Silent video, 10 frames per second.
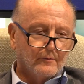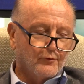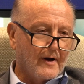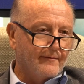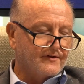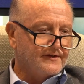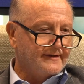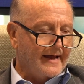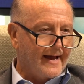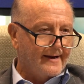privacy
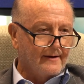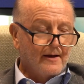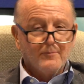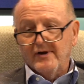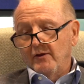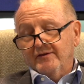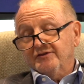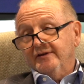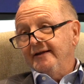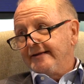data. But I don't think
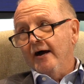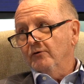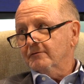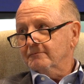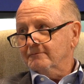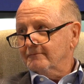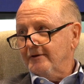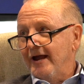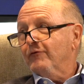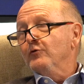there's any doubt
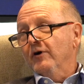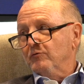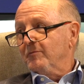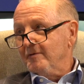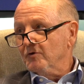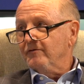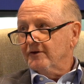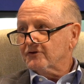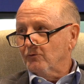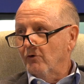everyone will be
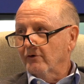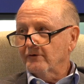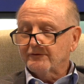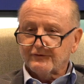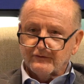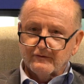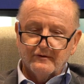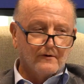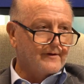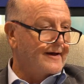moving towards,
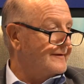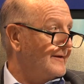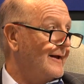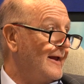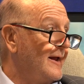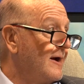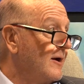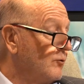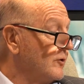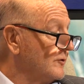that AI
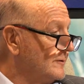world.